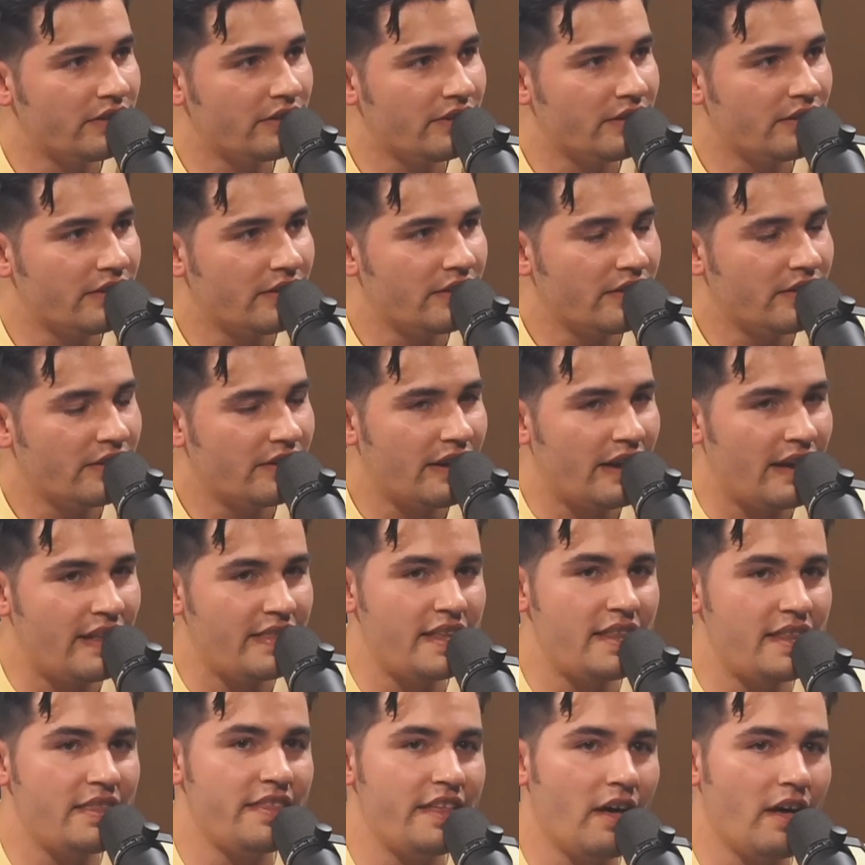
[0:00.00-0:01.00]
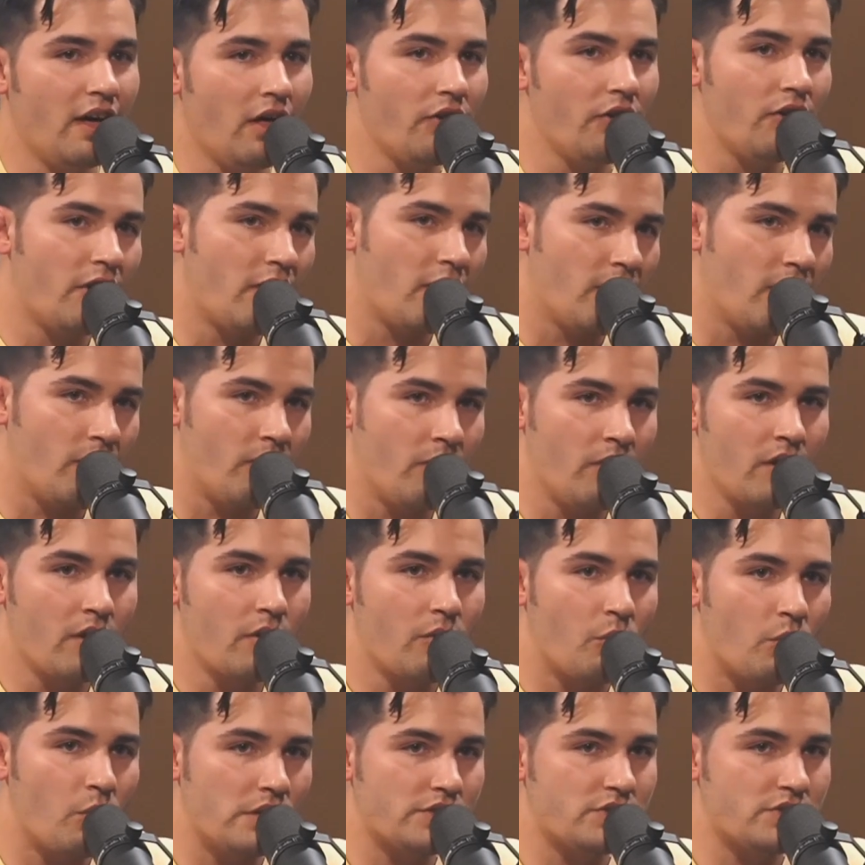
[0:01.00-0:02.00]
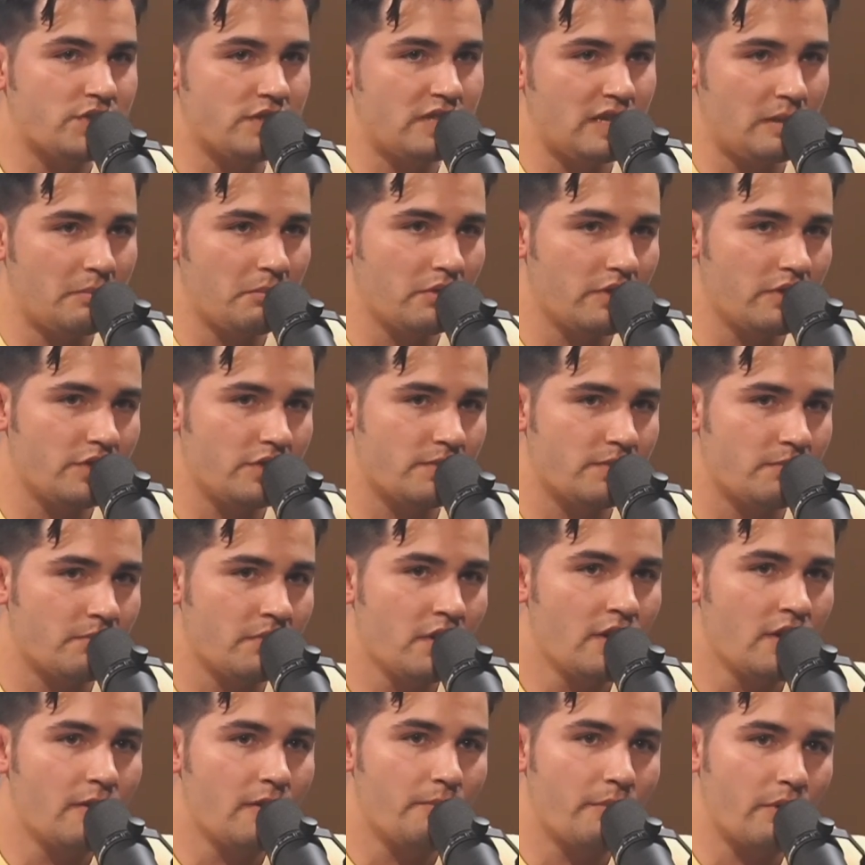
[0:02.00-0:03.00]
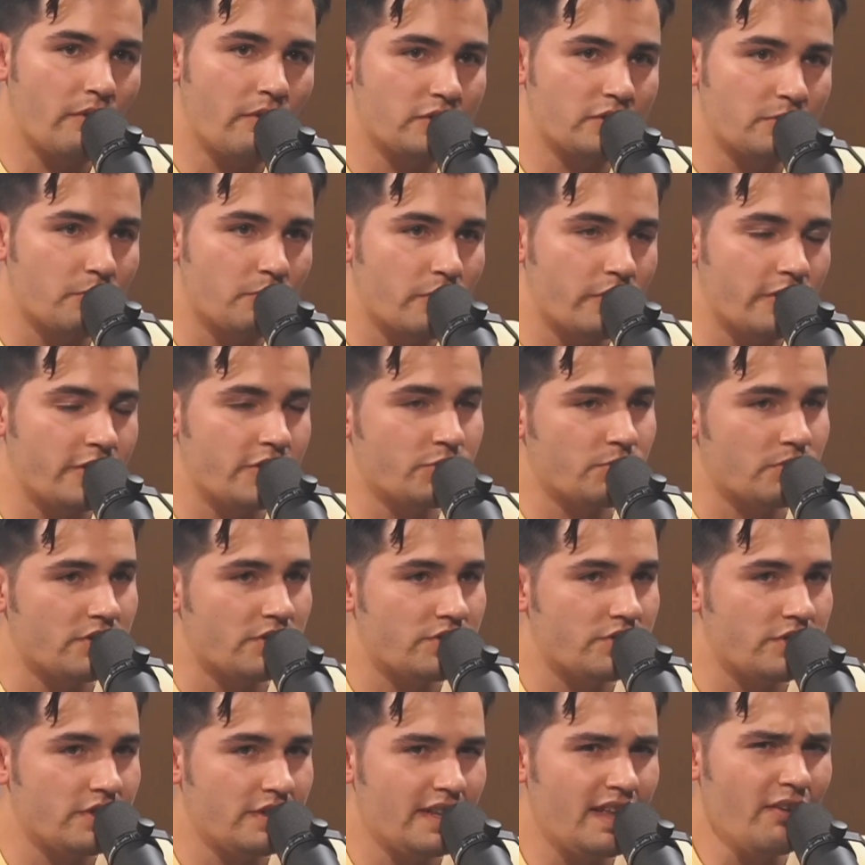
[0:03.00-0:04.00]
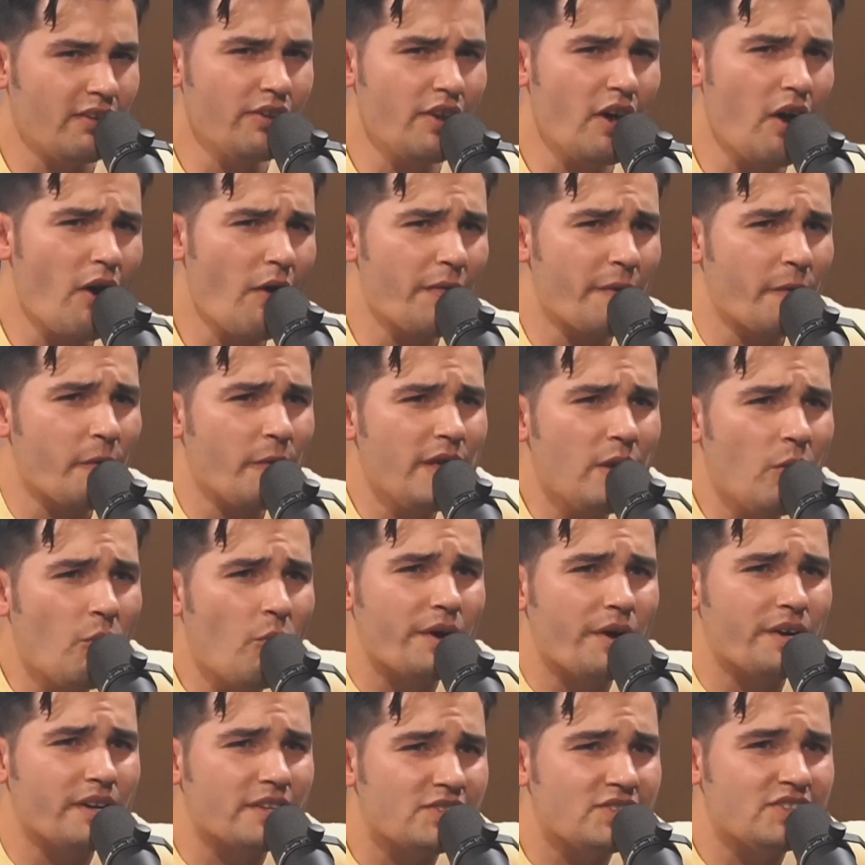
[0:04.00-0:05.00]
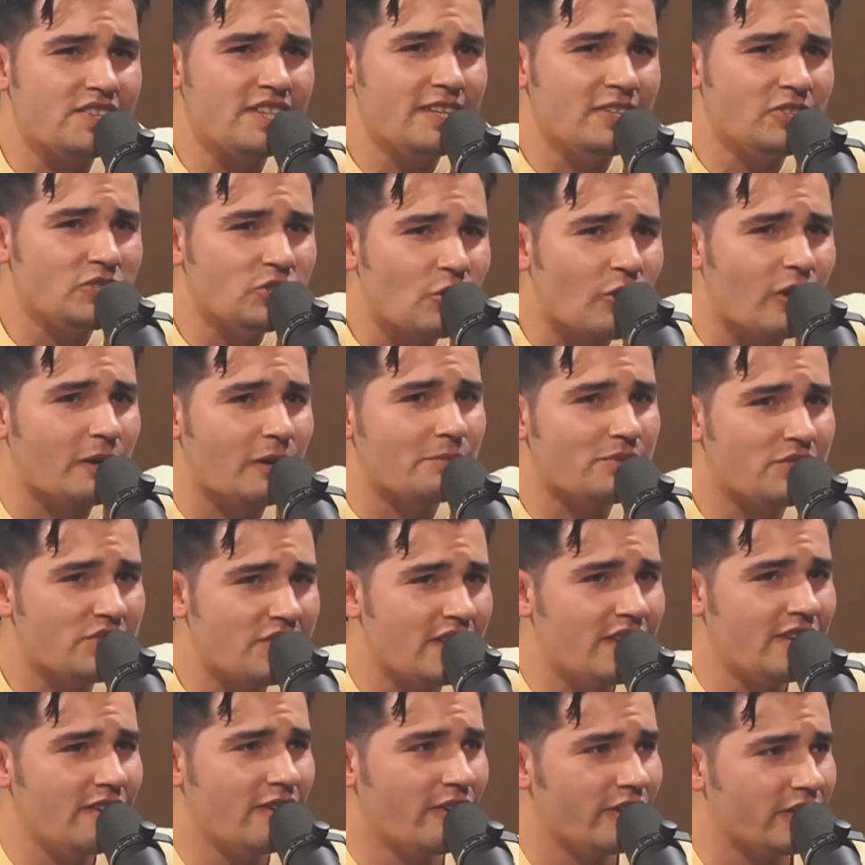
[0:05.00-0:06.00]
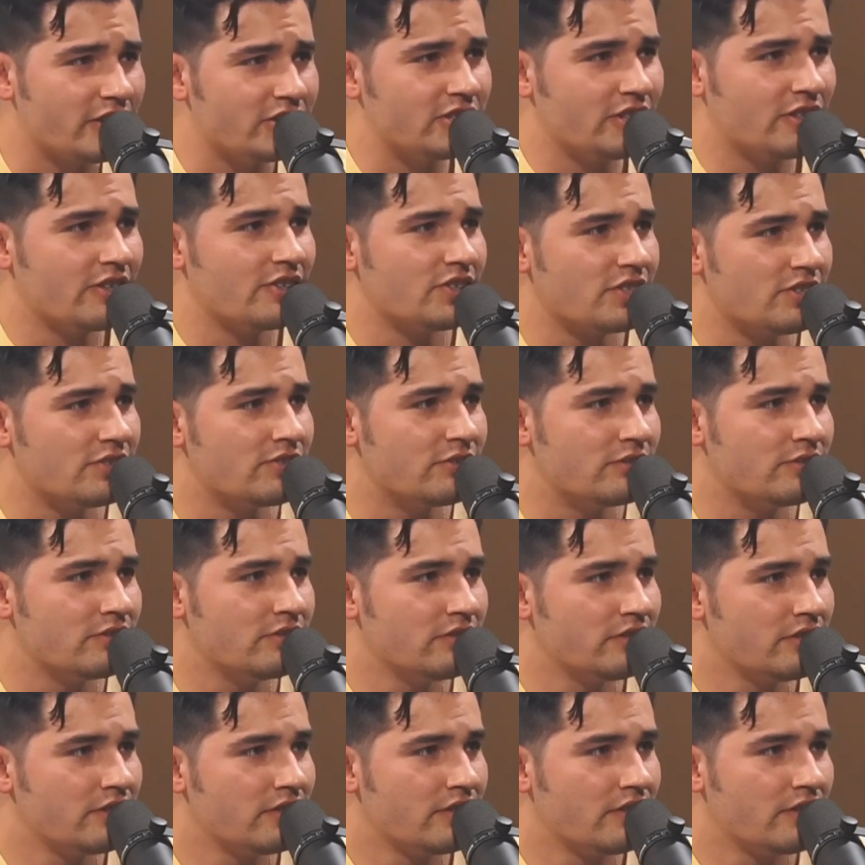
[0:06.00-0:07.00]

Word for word: Mm. And then they'll know what symbolism Baltimoreans want to see. They'll know that we want to see Charm City on a jersey, dude.